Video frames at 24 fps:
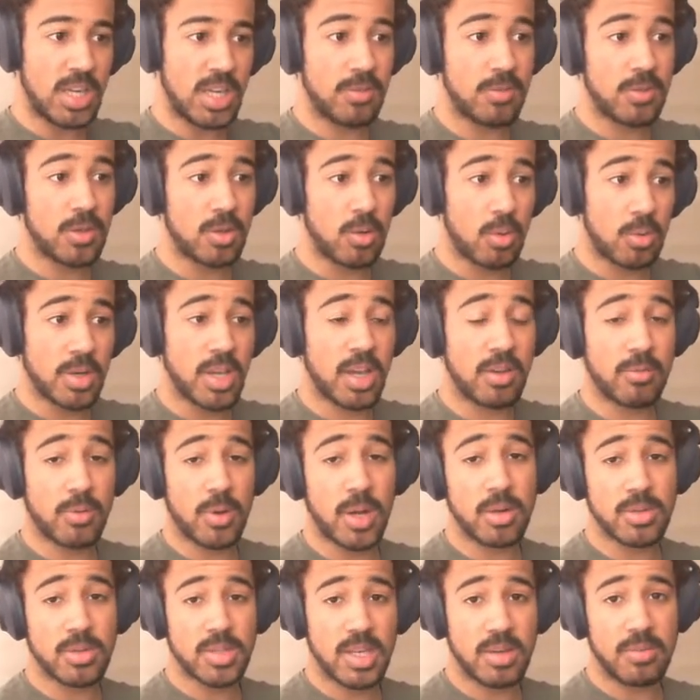If you don't have
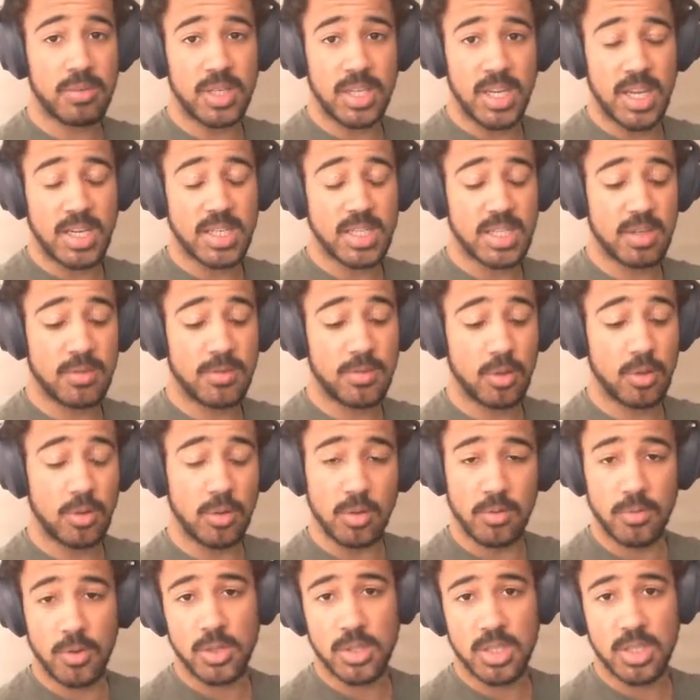Rhino 7 yet, if your
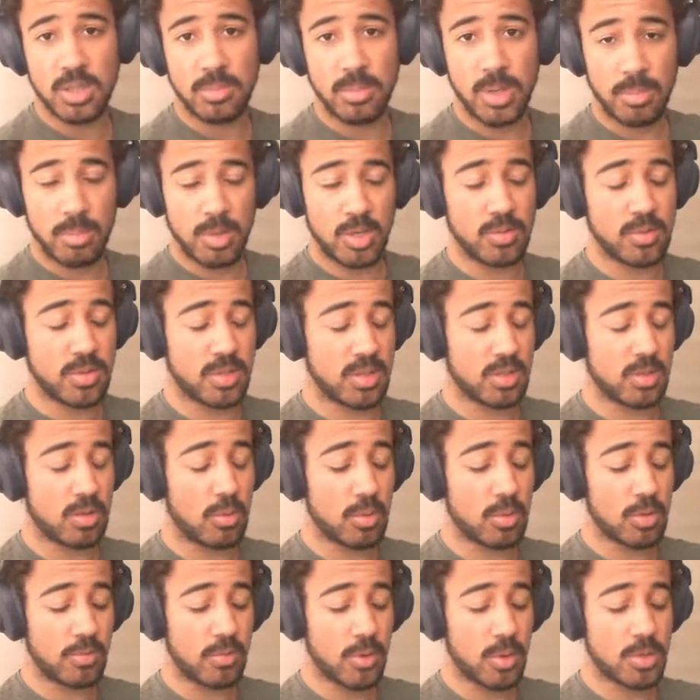university maybe uses an
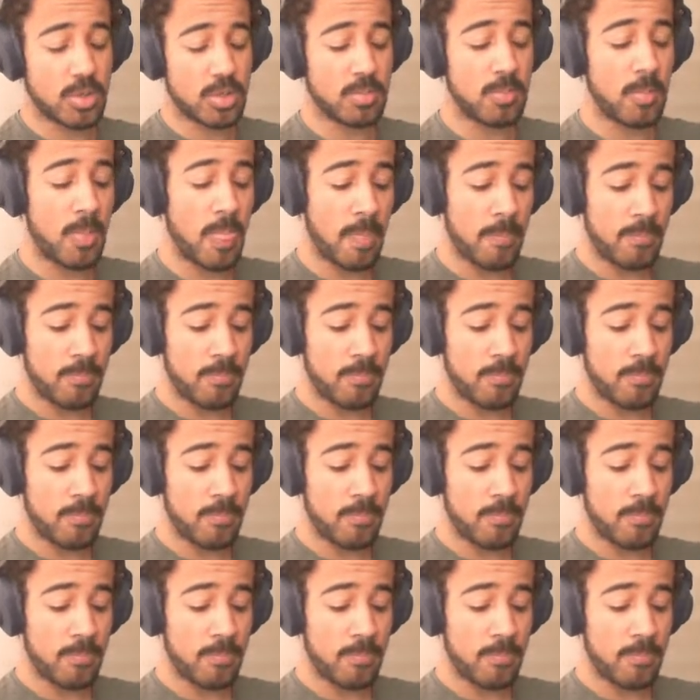older version,